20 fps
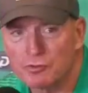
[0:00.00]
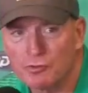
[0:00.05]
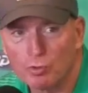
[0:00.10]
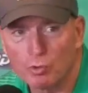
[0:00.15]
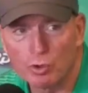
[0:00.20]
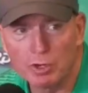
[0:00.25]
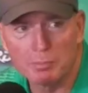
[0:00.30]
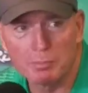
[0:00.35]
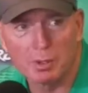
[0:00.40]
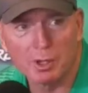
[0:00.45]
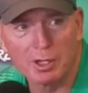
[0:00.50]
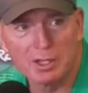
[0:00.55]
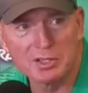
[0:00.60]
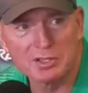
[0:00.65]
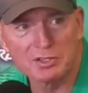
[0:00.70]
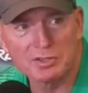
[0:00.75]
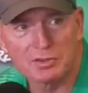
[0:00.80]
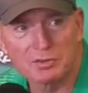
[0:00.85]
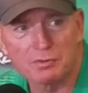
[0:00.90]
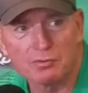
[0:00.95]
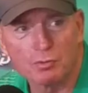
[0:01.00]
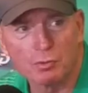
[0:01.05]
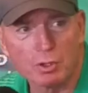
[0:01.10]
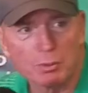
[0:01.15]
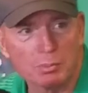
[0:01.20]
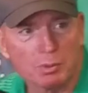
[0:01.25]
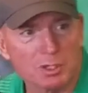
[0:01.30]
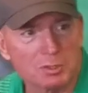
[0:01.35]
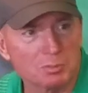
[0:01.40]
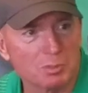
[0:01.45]
40 plays,
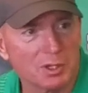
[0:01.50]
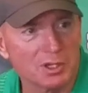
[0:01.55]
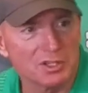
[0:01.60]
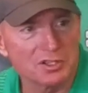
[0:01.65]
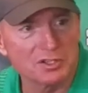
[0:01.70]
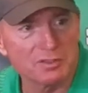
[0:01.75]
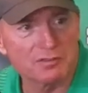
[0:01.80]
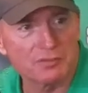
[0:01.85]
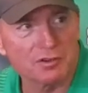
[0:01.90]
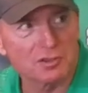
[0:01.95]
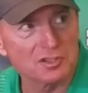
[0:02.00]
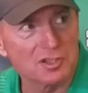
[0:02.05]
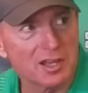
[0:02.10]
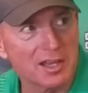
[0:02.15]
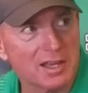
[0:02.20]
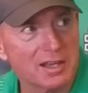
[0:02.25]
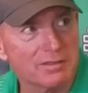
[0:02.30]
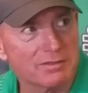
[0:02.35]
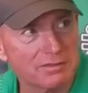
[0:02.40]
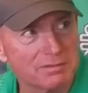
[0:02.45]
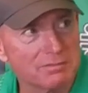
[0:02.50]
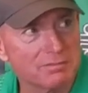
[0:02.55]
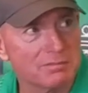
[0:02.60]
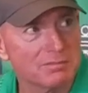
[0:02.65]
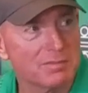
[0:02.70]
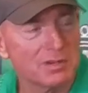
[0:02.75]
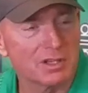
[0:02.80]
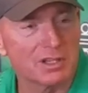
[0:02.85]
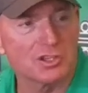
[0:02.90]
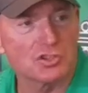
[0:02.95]
40 plus plays in the first half
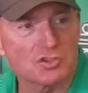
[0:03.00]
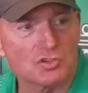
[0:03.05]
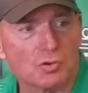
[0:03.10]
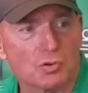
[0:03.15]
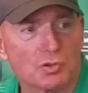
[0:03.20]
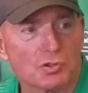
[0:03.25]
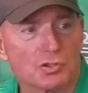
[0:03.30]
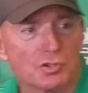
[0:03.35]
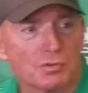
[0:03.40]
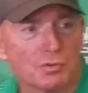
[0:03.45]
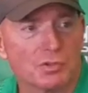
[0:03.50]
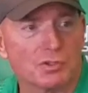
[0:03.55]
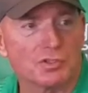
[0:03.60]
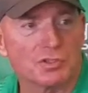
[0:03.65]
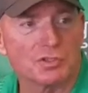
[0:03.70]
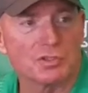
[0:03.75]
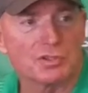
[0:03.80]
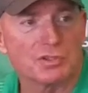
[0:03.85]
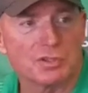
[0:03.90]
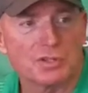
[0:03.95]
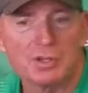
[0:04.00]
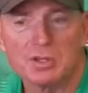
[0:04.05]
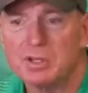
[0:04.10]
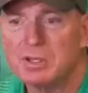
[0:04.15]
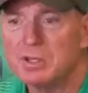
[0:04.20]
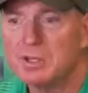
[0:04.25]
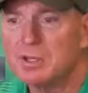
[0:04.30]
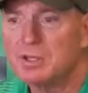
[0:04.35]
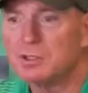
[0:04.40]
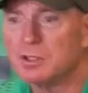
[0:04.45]
against Georgia, which is
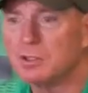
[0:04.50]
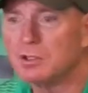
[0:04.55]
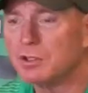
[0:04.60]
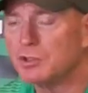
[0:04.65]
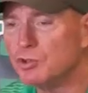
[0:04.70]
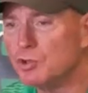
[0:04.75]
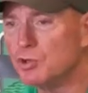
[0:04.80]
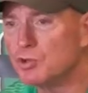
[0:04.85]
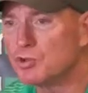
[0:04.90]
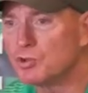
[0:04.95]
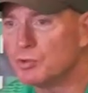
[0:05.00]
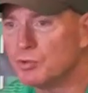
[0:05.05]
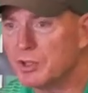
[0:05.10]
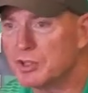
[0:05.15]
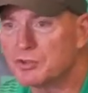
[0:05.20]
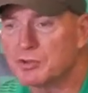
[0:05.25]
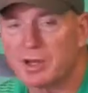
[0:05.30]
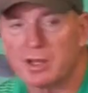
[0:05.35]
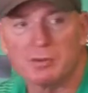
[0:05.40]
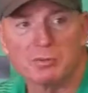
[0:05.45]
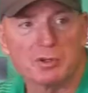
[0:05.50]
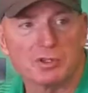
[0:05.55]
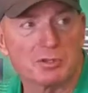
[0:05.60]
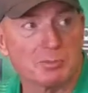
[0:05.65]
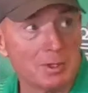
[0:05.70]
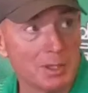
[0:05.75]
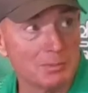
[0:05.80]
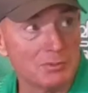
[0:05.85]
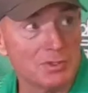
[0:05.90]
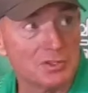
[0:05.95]
a little unusual. They tried to win
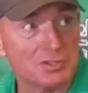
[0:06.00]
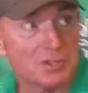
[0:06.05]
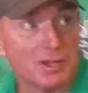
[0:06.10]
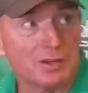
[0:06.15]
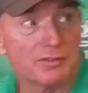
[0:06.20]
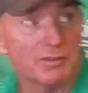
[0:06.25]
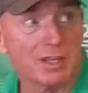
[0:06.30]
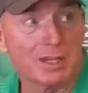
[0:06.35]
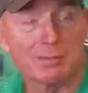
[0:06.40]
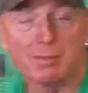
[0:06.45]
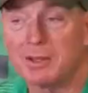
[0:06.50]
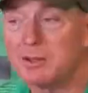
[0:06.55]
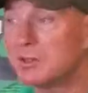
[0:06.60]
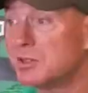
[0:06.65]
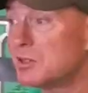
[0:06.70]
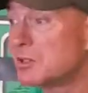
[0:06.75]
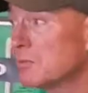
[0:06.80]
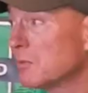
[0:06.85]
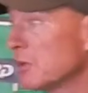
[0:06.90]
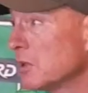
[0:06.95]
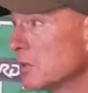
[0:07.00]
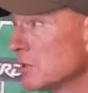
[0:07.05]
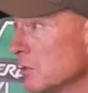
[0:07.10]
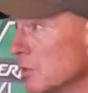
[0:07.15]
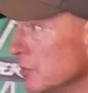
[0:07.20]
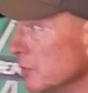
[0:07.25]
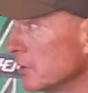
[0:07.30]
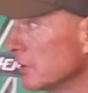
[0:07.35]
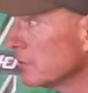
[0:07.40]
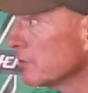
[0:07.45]
some empty stuff, came out to some things a
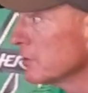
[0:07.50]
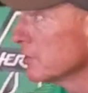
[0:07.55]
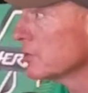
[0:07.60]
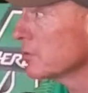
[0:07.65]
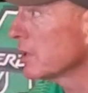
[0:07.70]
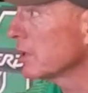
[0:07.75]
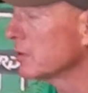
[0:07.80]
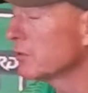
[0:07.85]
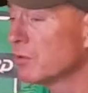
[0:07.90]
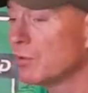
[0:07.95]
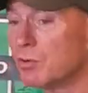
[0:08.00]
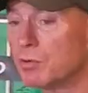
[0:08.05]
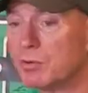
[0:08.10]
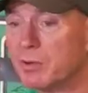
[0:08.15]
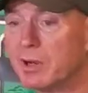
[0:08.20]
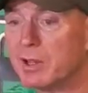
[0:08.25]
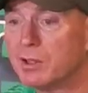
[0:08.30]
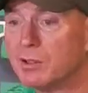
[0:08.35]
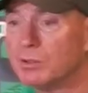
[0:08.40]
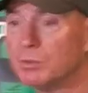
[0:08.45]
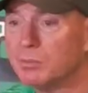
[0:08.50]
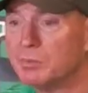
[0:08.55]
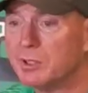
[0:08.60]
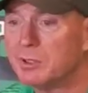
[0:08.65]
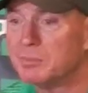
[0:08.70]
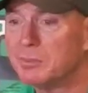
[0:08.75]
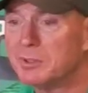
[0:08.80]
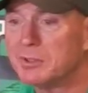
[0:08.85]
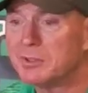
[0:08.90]
little different, tried to throw it around a little bit.